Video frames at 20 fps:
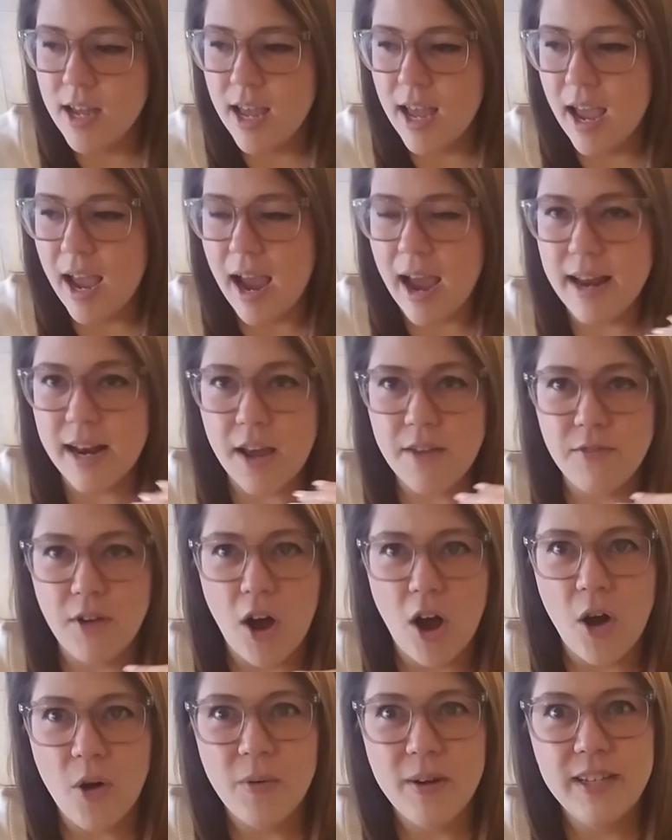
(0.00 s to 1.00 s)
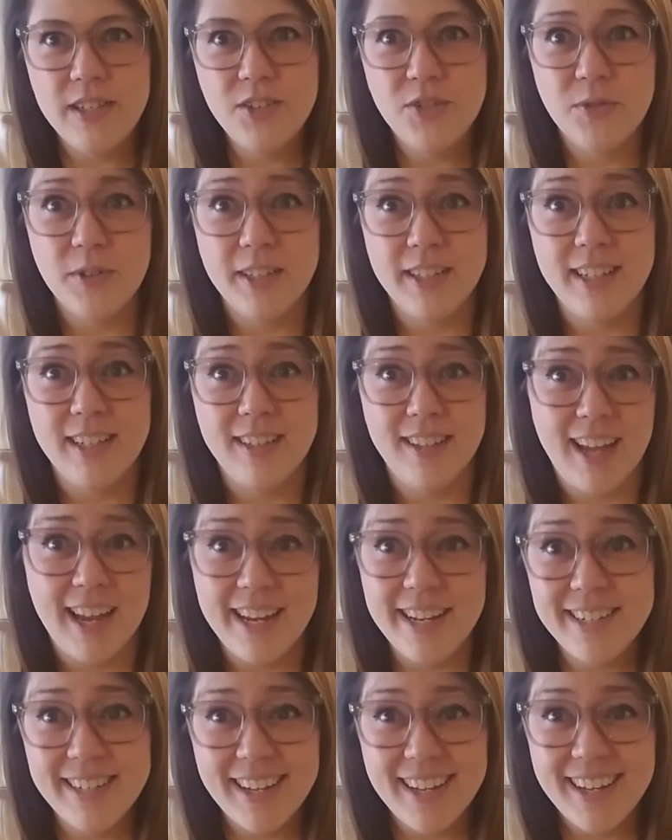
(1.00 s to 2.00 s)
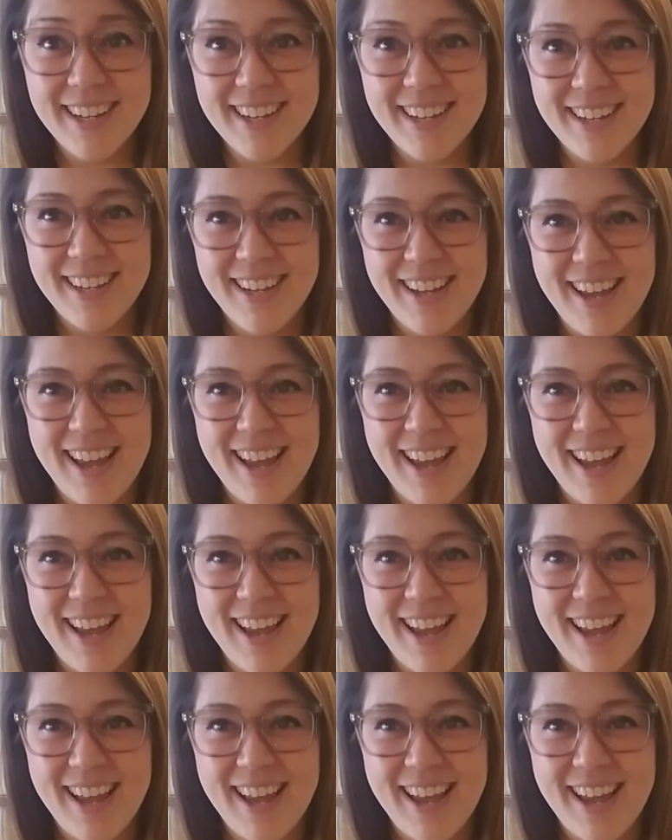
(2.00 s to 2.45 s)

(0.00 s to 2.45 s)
and I've always really liked it.